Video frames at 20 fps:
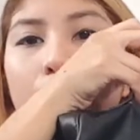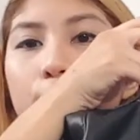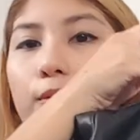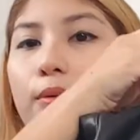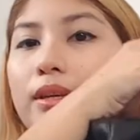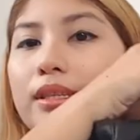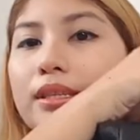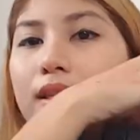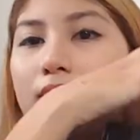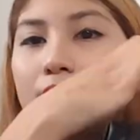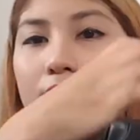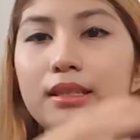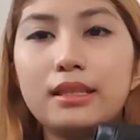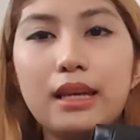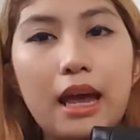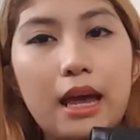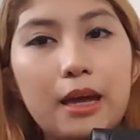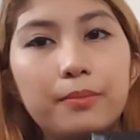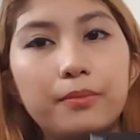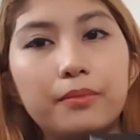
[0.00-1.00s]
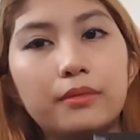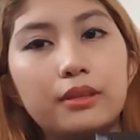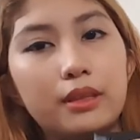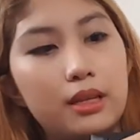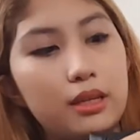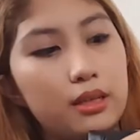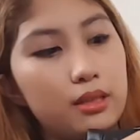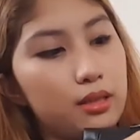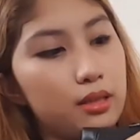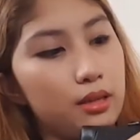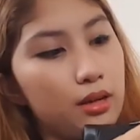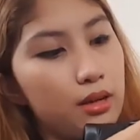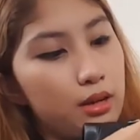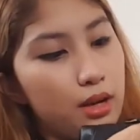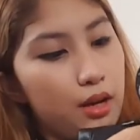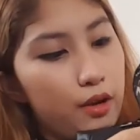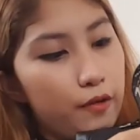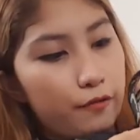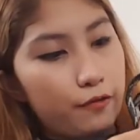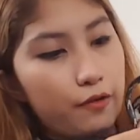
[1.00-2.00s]
So, what's inside this
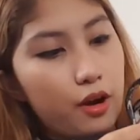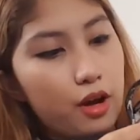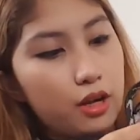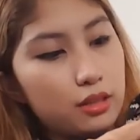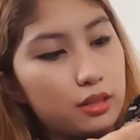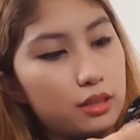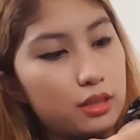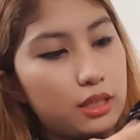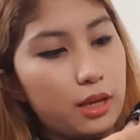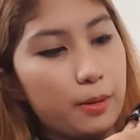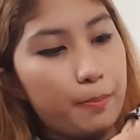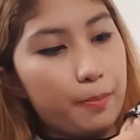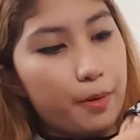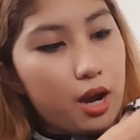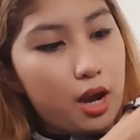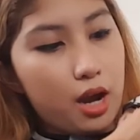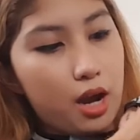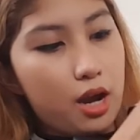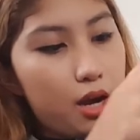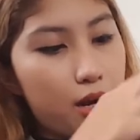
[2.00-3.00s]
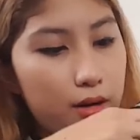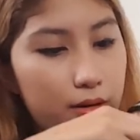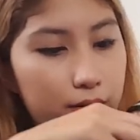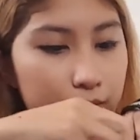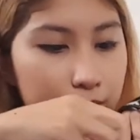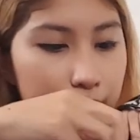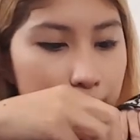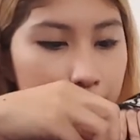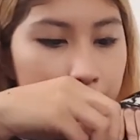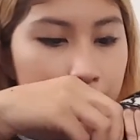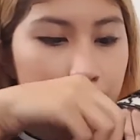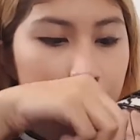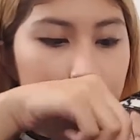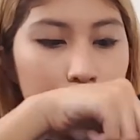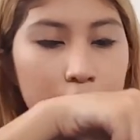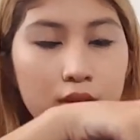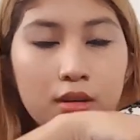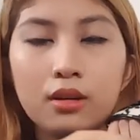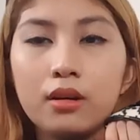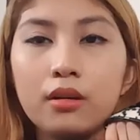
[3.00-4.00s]
front zipper?
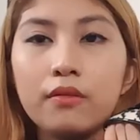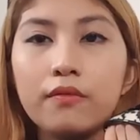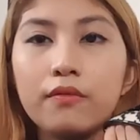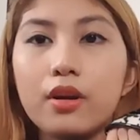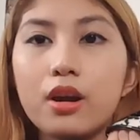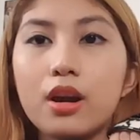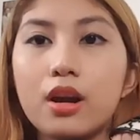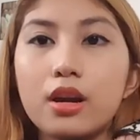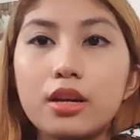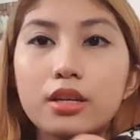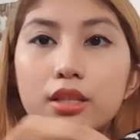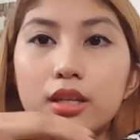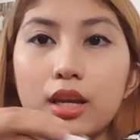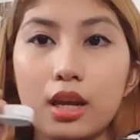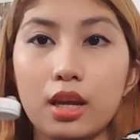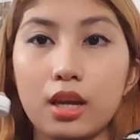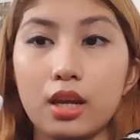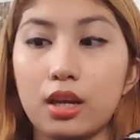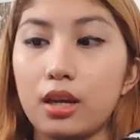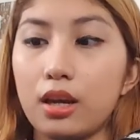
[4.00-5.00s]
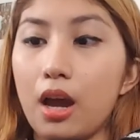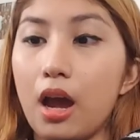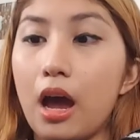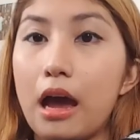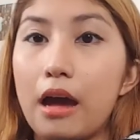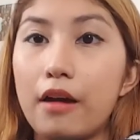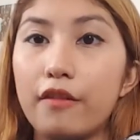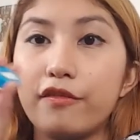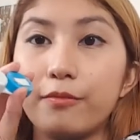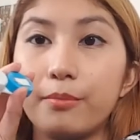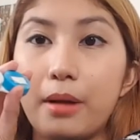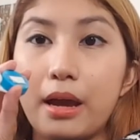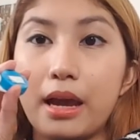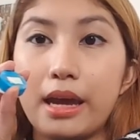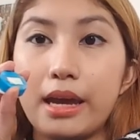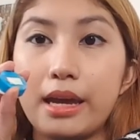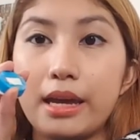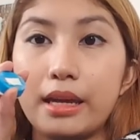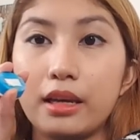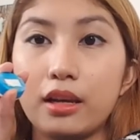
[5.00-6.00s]
First, I have
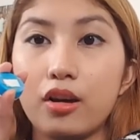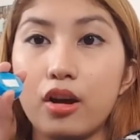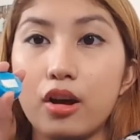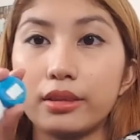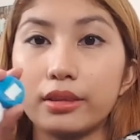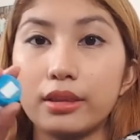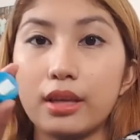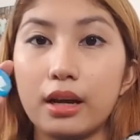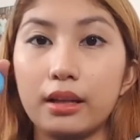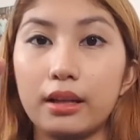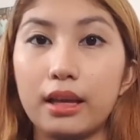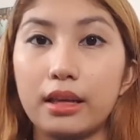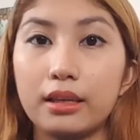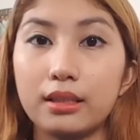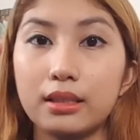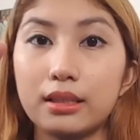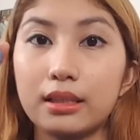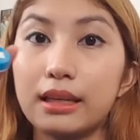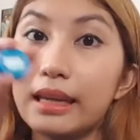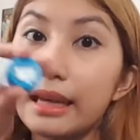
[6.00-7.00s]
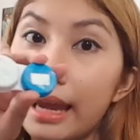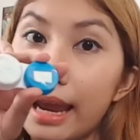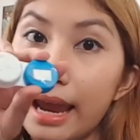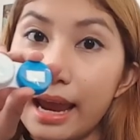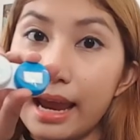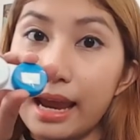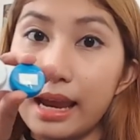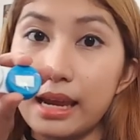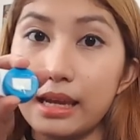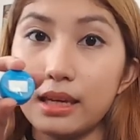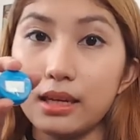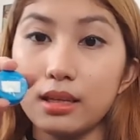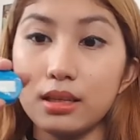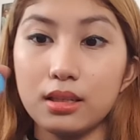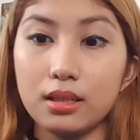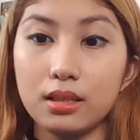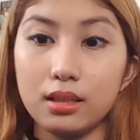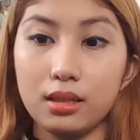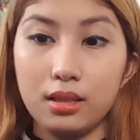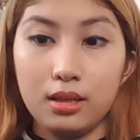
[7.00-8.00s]
my contact lens
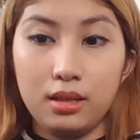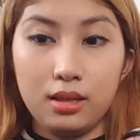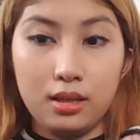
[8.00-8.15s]
case.